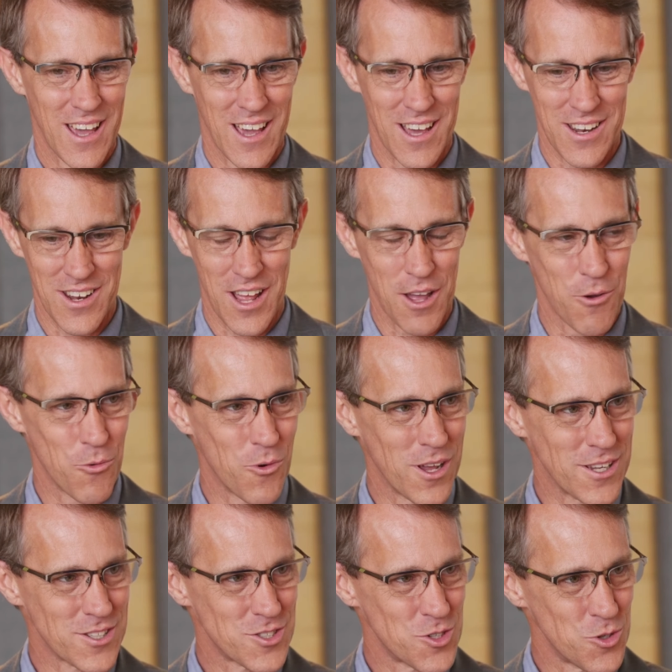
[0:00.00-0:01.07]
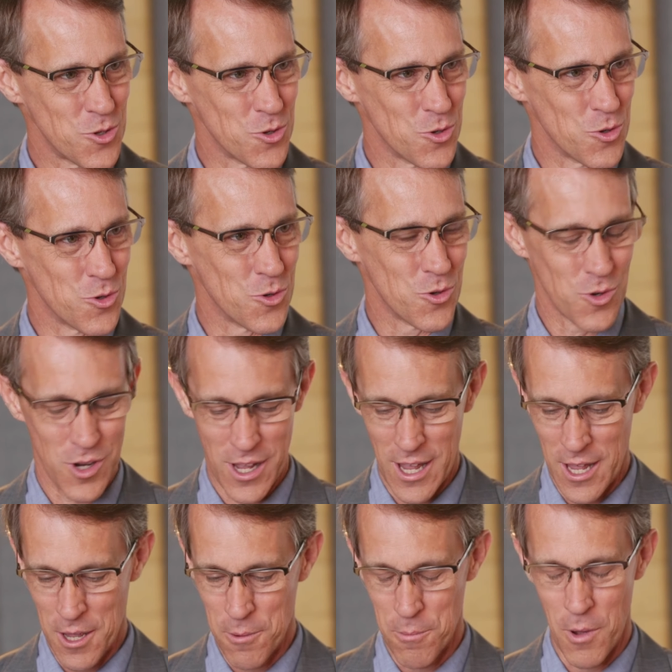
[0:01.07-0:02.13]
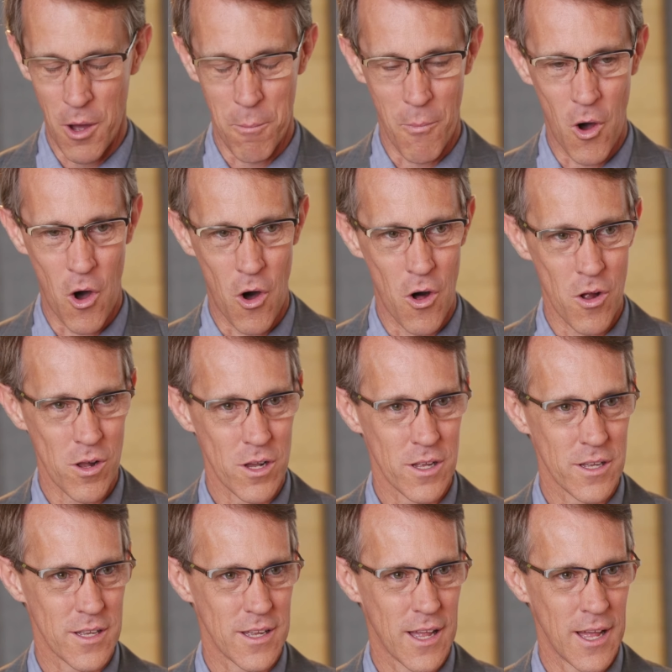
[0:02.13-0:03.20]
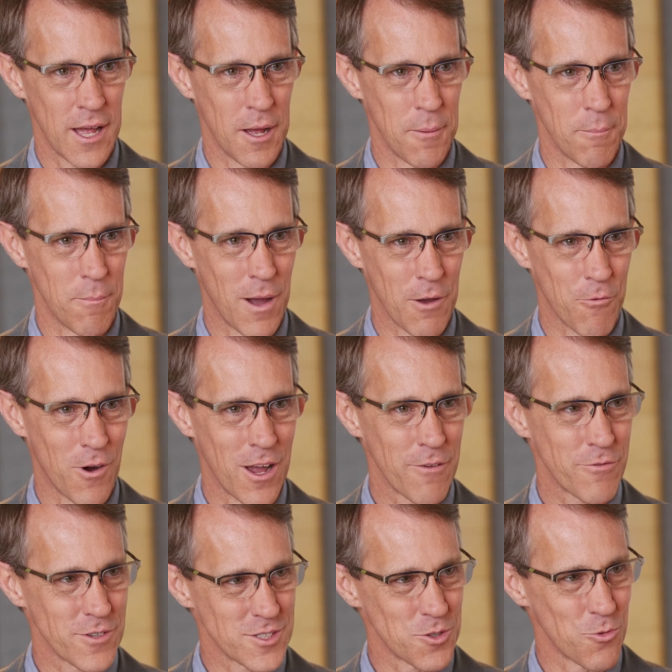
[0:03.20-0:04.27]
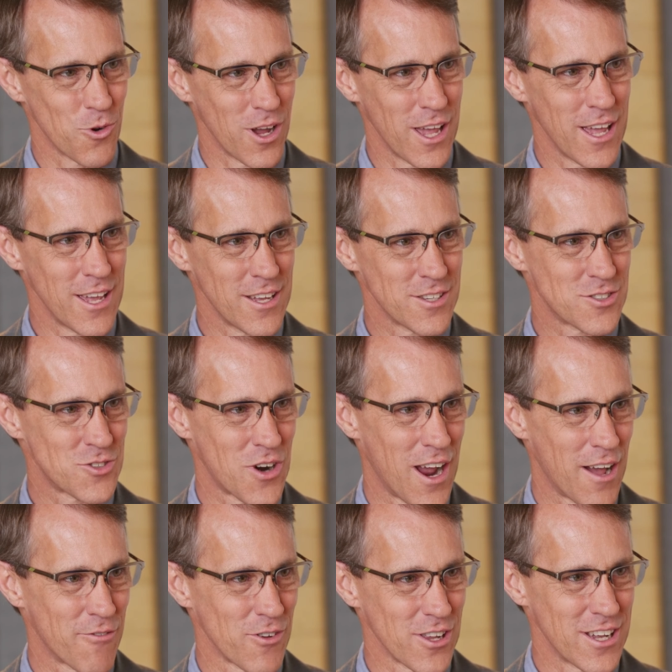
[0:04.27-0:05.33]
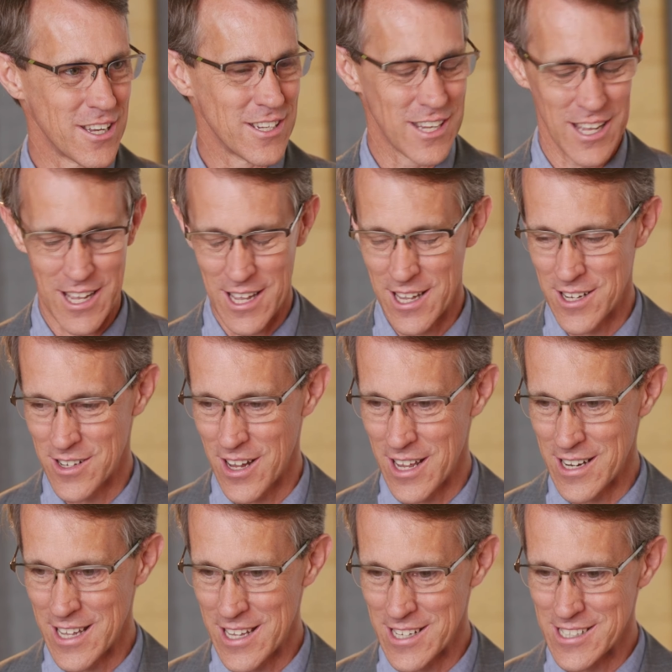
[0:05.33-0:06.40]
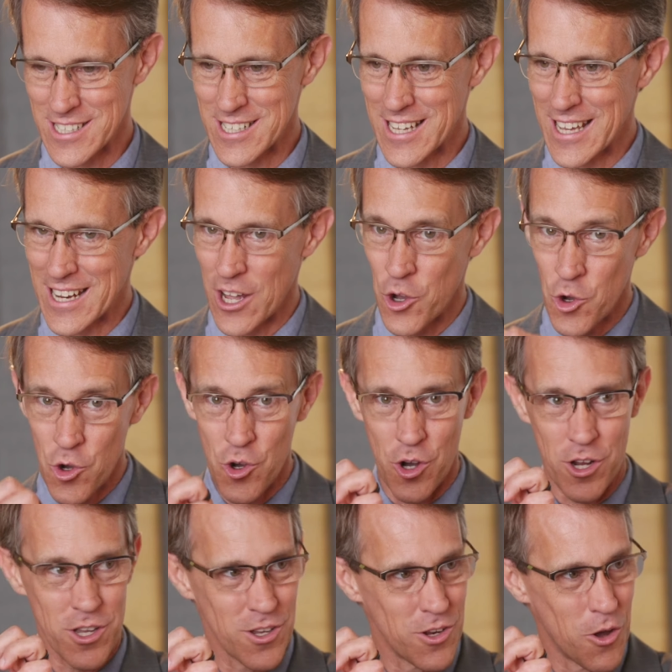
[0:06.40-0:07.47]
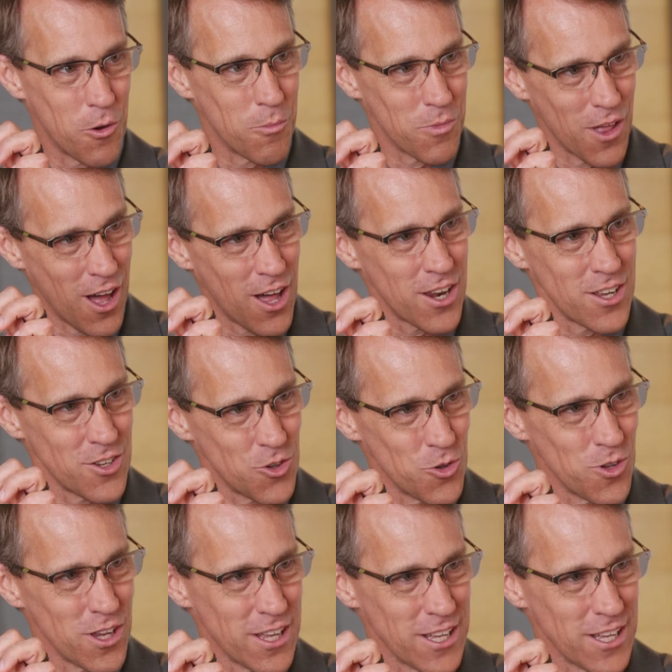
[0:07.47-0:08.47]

and I went to a mall My wife was away traveling, and I needed to get a hook. You know, the honey-do